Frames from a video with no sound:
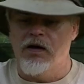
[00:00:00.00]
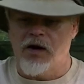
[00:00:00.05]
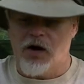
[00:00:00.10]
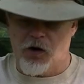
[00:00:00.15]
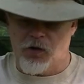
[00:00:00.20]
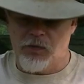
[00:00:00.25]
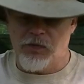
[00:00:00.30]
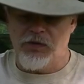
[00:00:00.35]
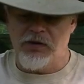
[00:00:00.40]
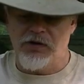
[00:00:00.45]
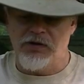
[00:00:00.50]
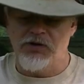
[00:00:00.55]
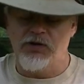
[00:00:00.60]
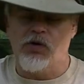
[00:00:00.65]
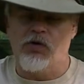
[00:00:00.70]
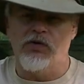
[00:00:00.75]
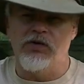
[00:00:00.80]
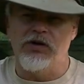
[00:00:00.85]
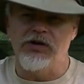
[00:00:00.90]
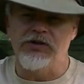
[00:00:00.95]
Hope you
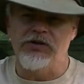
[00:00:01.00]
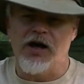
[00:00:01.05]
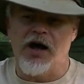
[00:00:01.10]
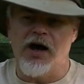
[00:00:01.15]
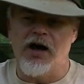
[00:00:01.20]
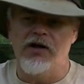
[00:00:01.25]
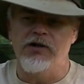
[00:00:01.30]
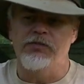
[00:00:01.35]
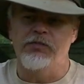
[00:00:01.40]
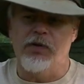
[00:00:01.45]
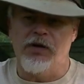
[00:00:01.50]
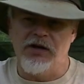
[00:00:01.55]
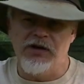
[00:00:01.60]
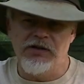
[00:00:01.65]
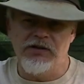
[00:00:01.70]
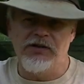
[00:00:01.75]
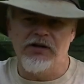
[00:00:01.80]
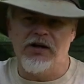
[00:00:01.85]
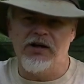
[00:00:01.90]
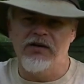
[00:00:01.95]
enjoyed this, guys.
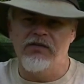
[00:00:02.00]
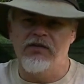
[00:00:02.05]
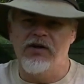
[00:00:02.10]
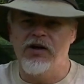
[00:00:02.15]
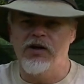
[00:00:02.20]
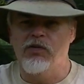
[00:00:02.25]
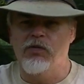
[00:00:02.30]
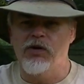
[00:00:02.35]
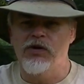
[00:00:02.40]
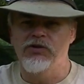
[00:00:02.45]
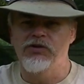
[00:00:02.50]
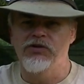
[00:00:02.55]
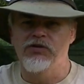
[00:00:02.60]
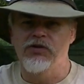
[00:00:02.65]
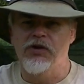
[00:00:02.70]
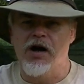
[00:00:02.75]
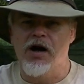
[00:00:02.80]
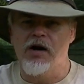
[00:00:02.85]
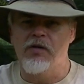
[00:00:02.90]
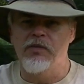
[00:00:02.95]
Please leave any questions
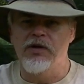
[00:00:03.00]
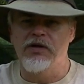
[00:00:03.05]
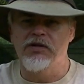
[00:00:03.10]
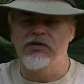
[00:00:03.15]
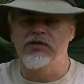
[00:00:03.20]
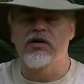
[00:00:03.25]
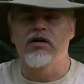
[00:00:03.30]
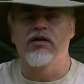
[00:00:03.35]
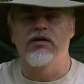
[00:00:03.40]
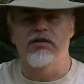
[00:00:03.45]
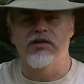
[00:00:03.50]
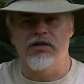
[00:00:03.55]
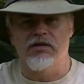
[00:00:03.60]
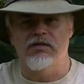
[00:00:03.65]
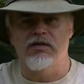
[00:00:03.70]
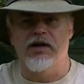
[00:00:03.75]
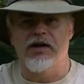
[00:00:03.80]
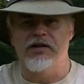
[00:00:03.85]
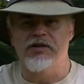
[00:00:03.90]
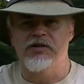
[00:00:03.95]
or comments. And
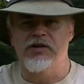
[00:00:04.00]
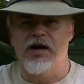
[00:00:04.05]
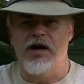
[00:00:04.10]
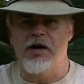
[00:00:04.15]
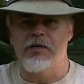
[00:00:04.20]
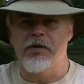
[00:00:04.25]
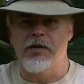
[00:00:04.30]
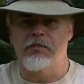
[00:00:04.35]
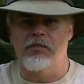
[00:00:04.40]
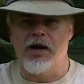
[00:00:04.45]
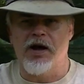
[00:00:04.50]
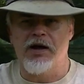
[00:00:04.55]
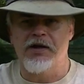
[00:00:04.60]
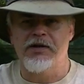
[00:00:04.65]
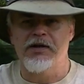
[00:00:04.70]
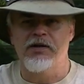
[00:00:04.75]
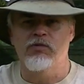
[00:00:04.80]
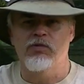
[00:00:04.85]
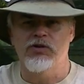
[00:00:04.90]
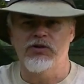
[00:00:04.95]
until next time, I'm
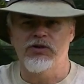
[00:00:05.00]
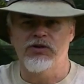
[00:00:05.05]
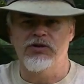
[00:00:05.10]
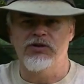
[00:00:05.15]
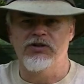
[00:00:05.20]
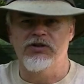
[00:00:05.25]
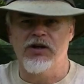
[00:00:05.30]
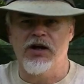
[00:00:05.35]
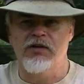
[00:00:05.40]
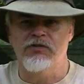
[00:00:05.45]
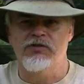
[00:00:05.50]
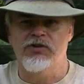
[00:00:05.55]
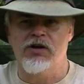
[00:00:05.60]
Blackie, wishing you safe